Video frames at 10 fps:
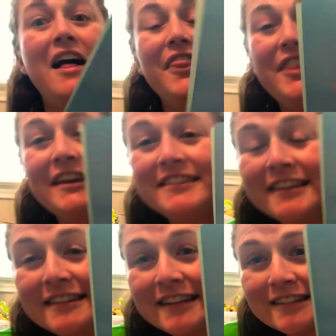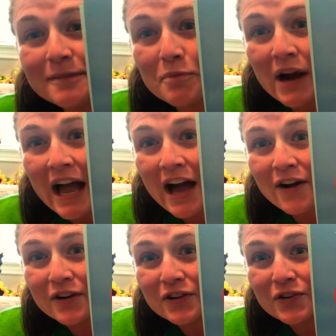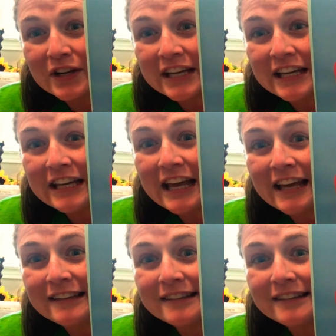This is the sprout, green and